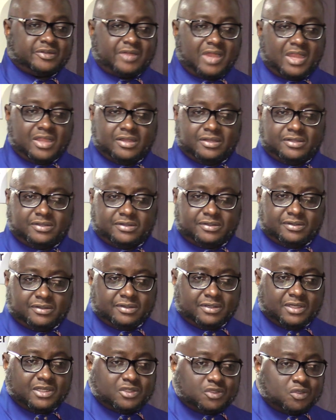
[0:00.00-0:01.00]
credit,
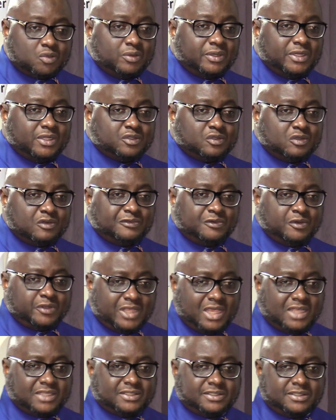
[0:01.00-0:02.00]
and so on and so forth.
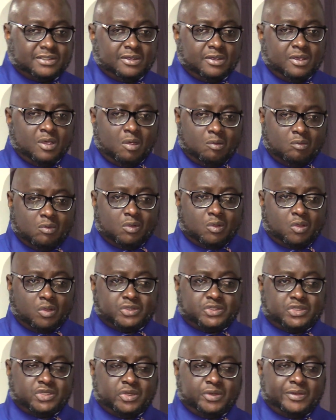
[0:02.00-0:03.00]
Yes, we'll
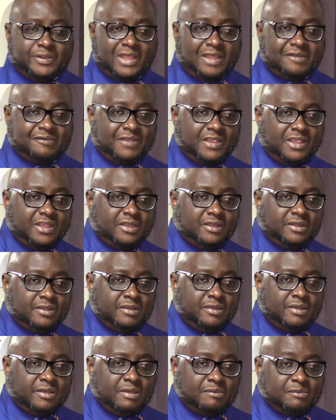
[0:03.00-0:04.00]
continue in that vein.
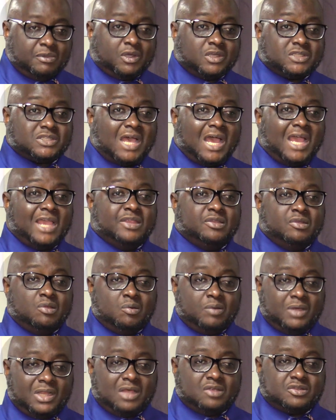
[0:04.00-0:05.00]
Because I
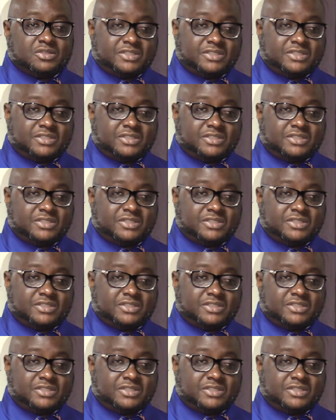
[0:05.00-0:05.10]
know, and I'll